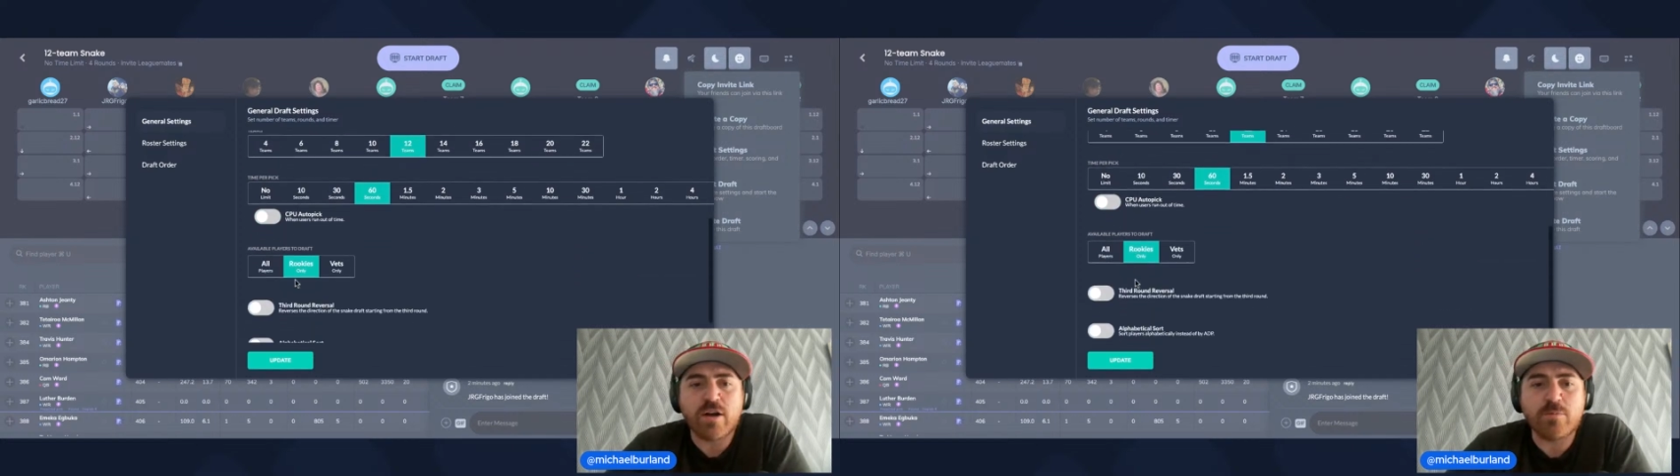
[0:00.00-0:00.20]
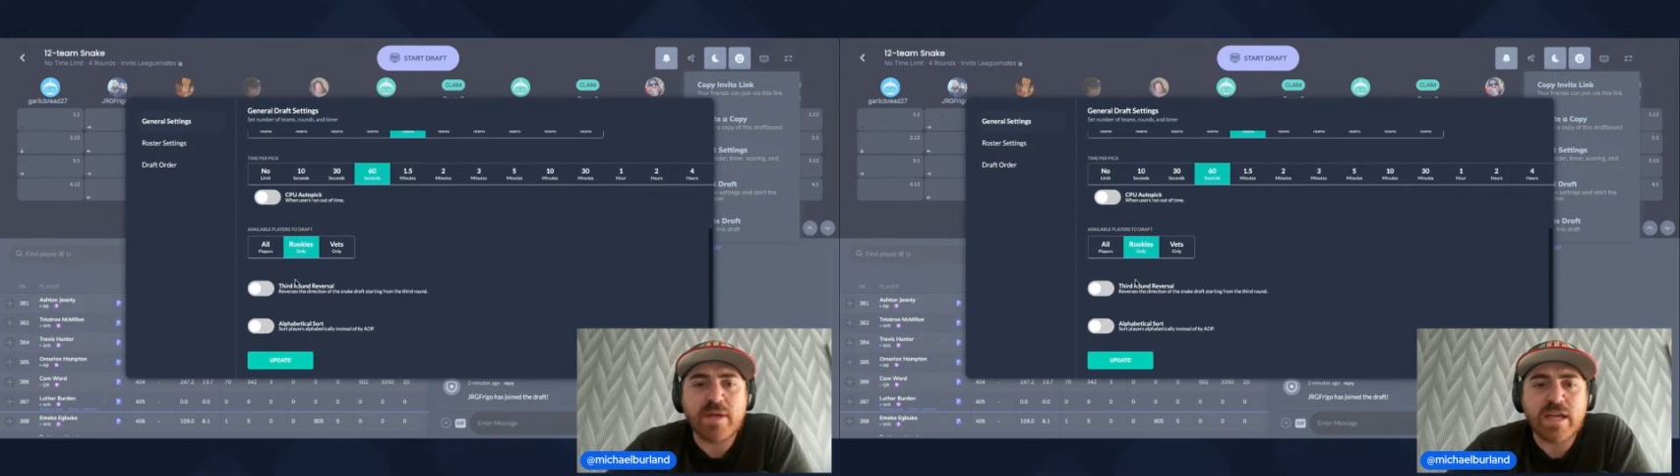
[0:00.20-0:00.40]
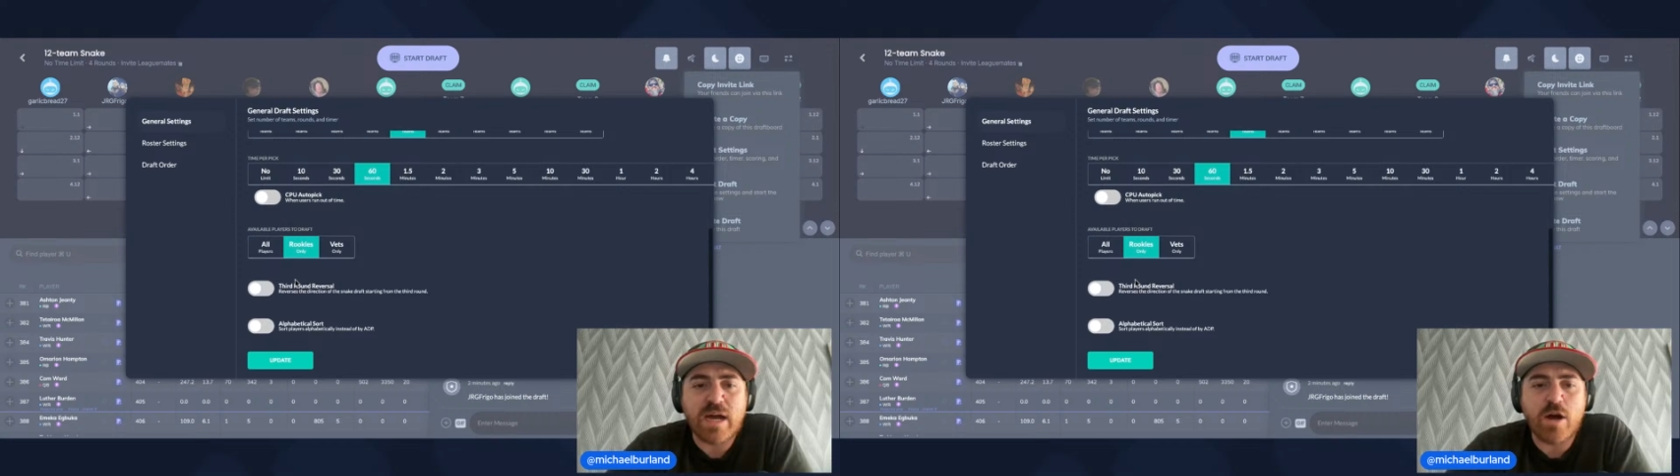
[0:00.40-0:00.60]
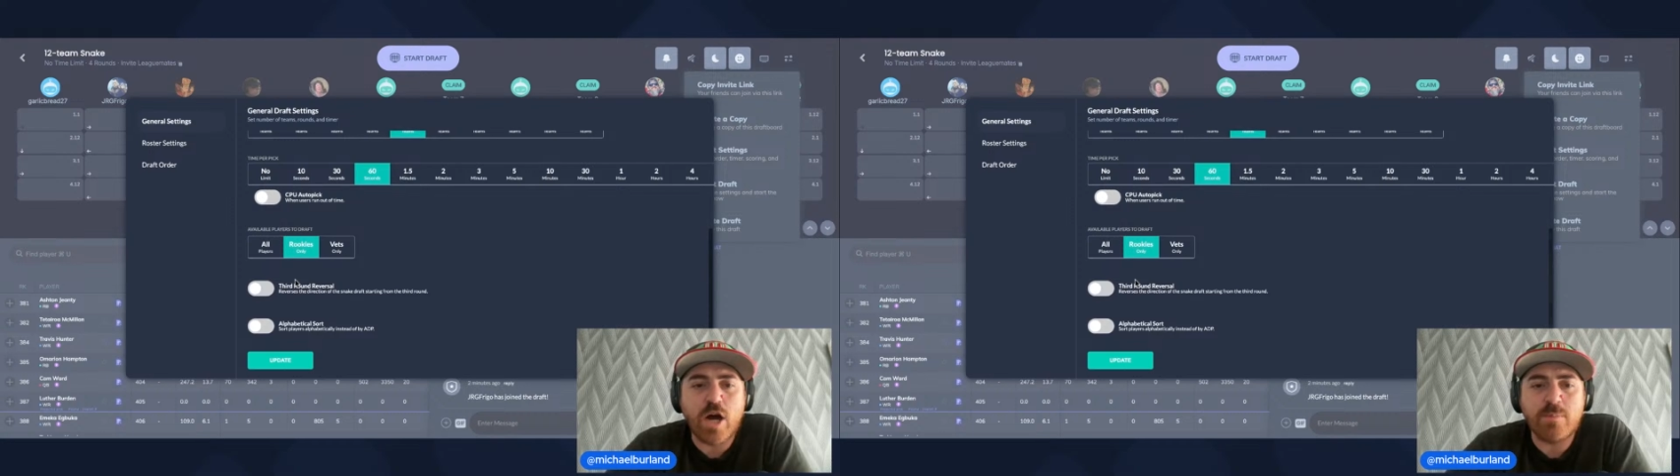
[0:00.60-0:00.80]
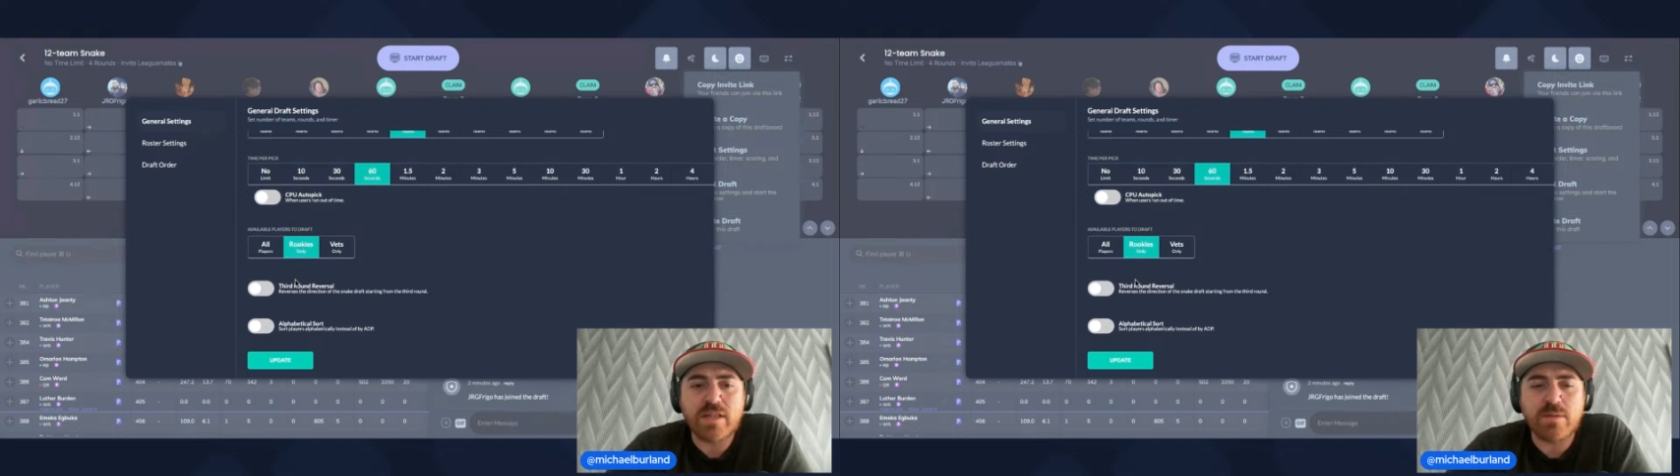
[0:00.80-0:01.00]
auto pick.
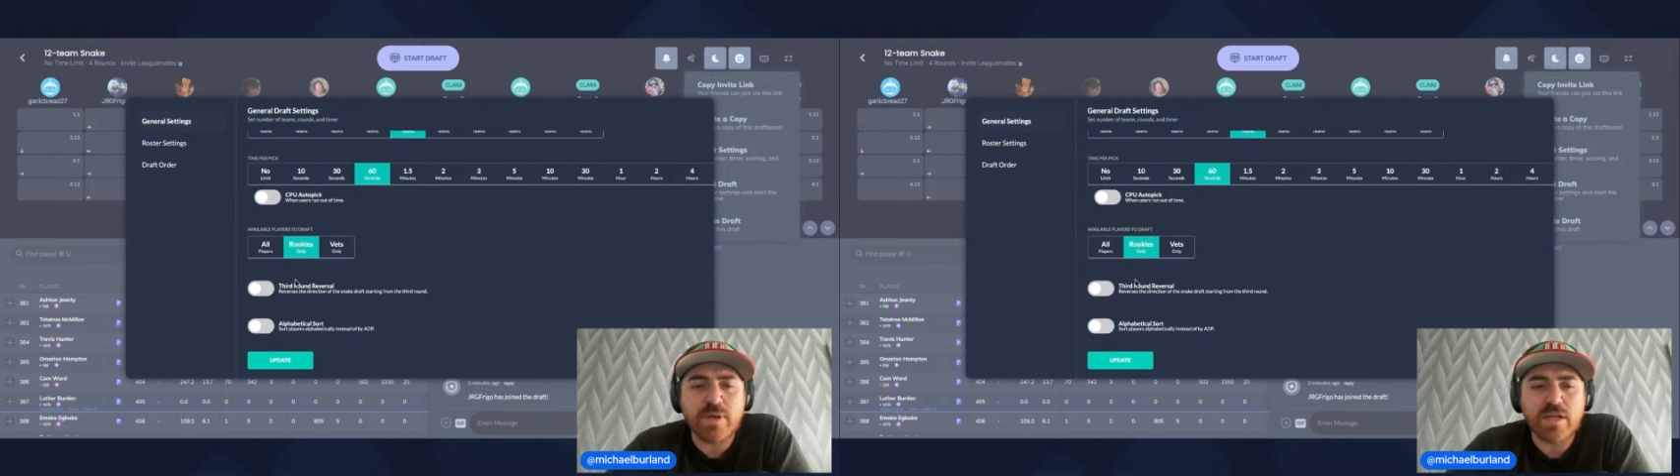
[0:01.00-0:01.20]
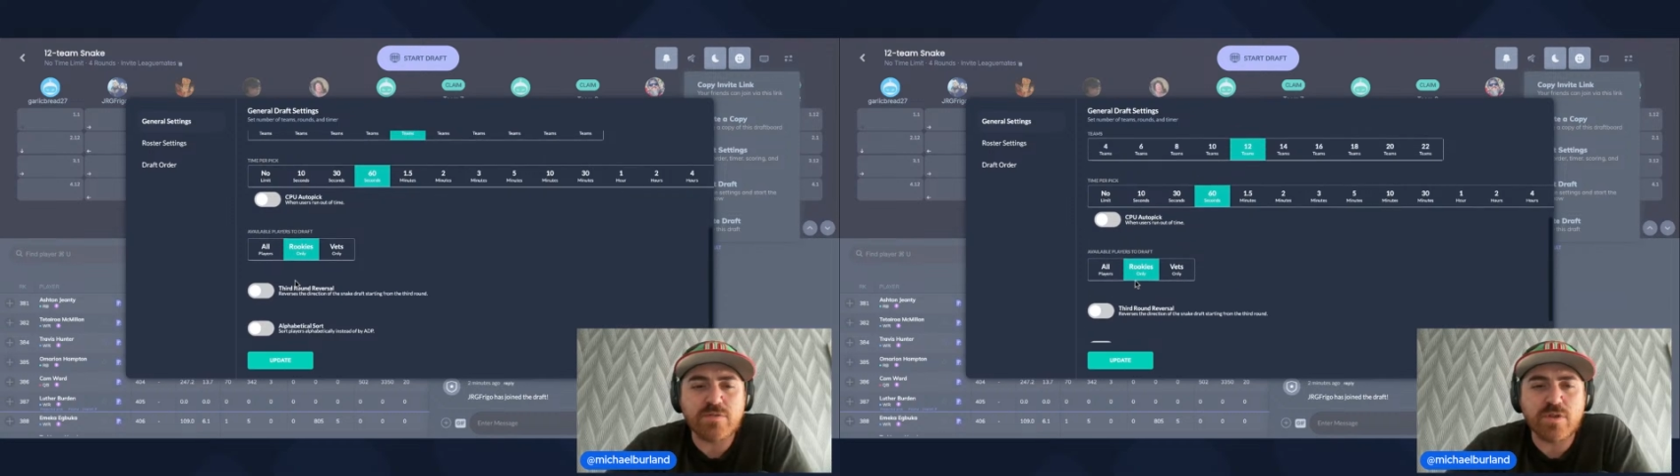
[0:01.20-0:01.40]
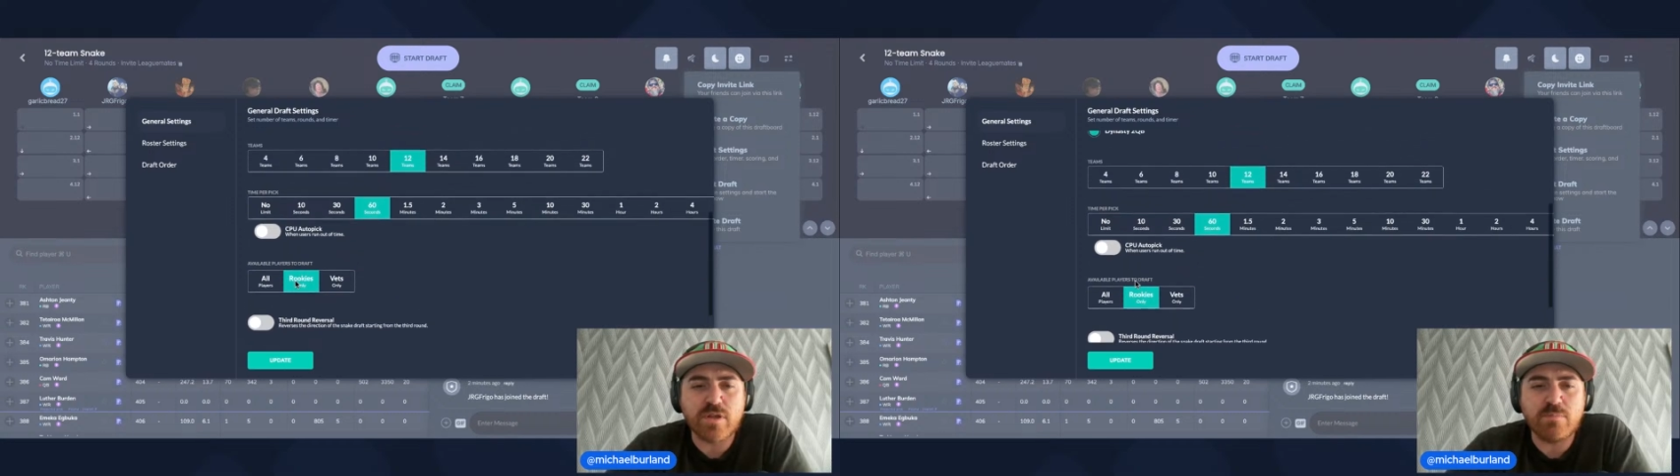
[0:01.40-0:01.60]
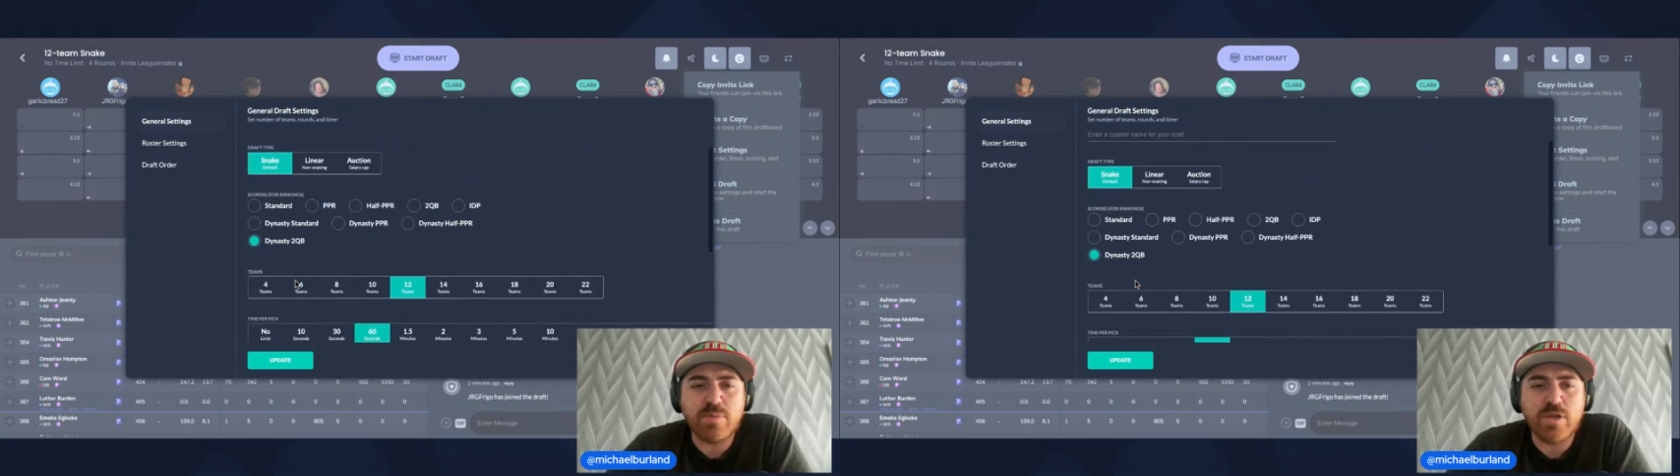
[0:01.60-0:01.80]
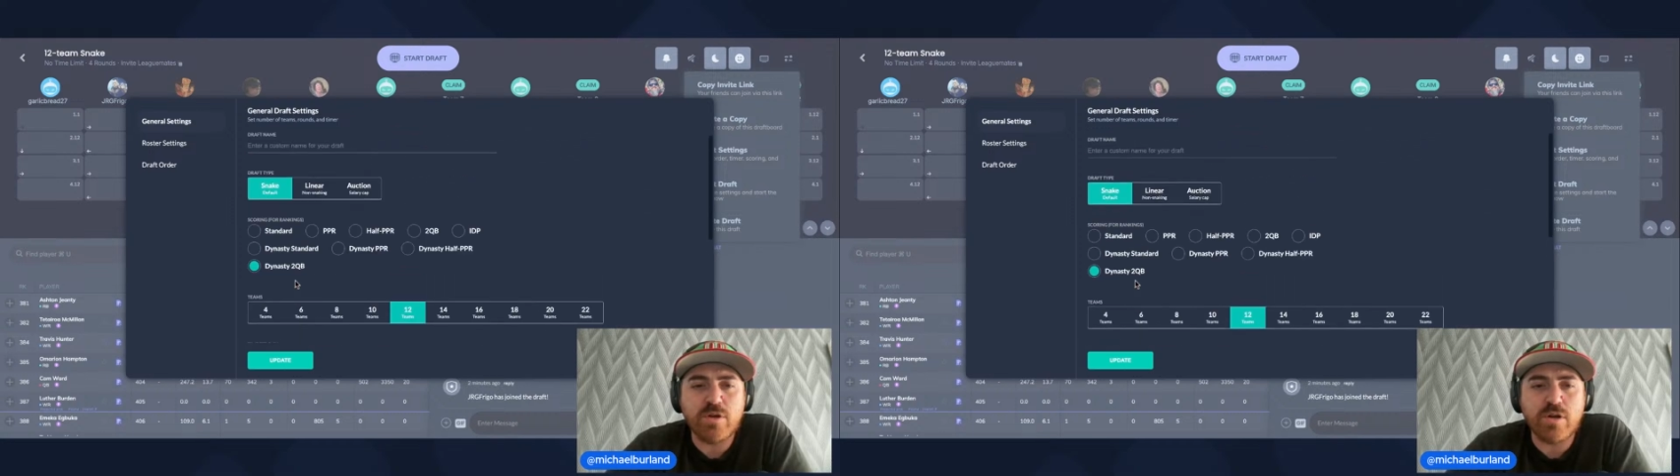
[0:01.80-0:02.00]
I'll make the picks for the
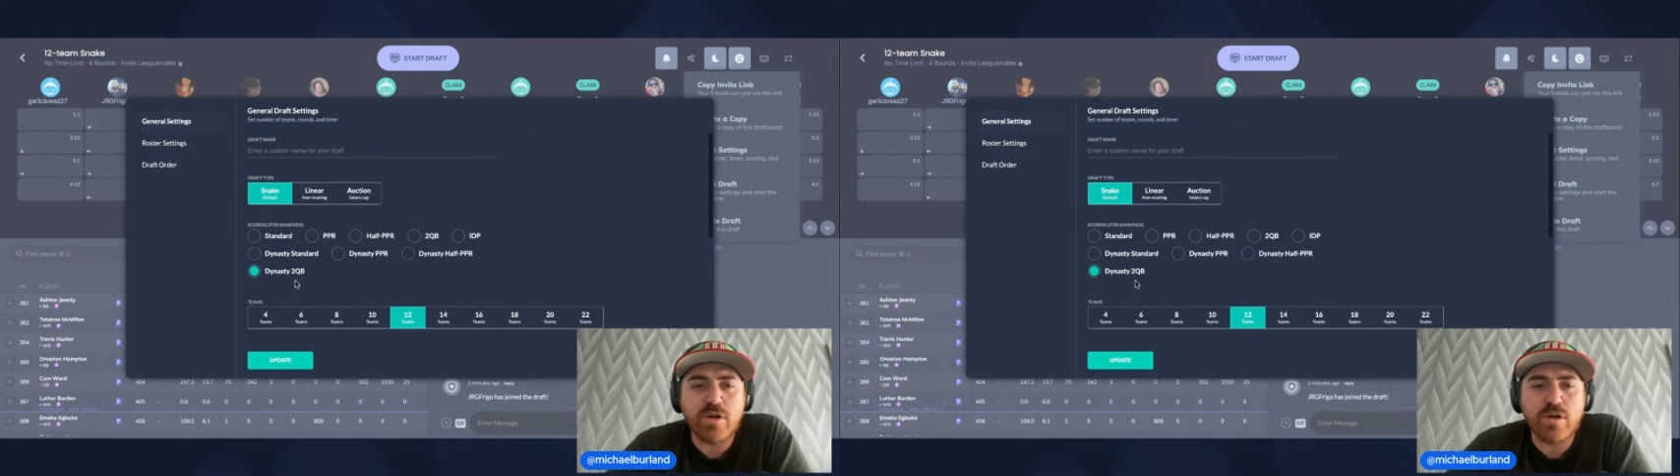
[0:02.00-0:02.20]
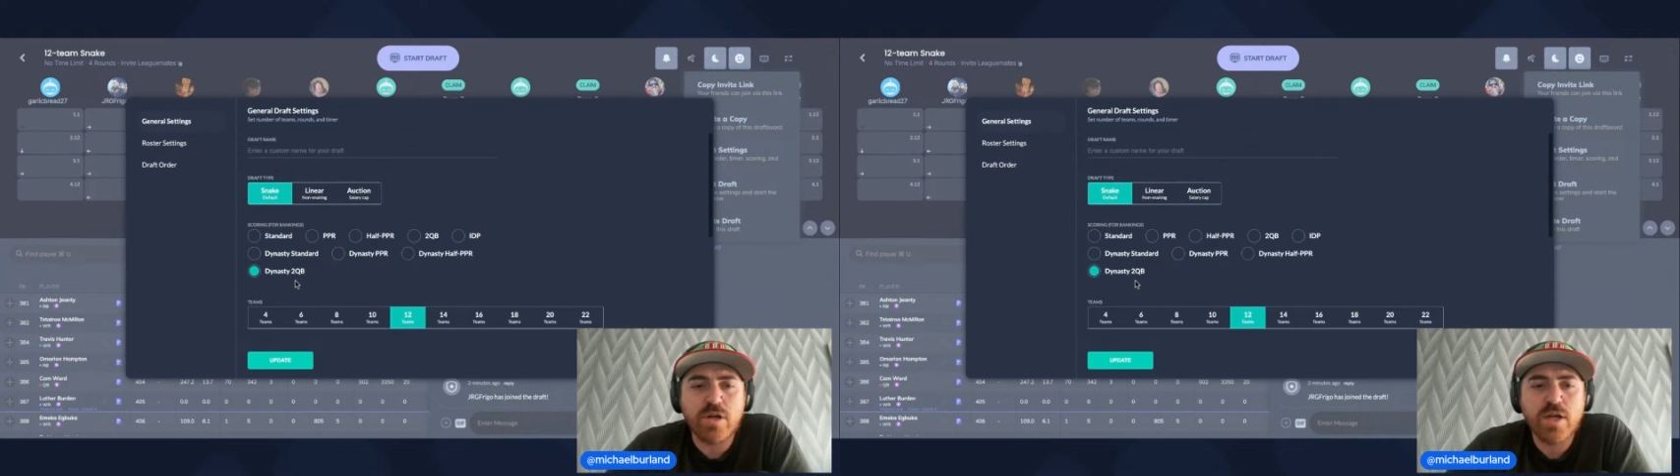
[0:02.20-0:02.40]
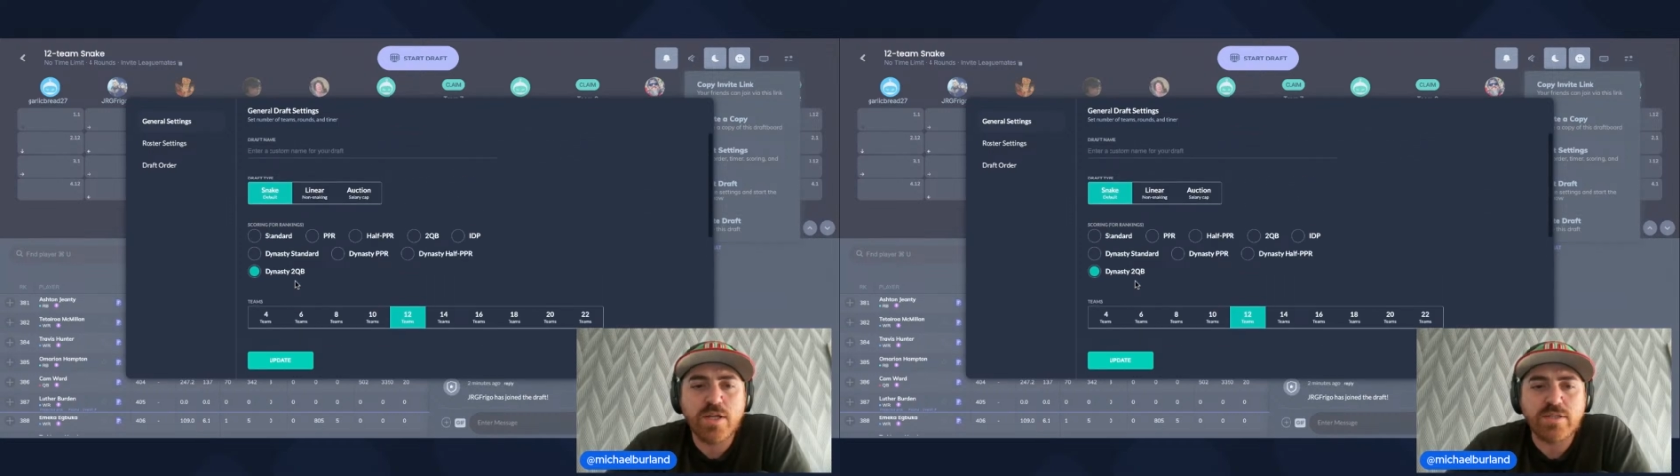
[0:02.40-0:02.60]
computer.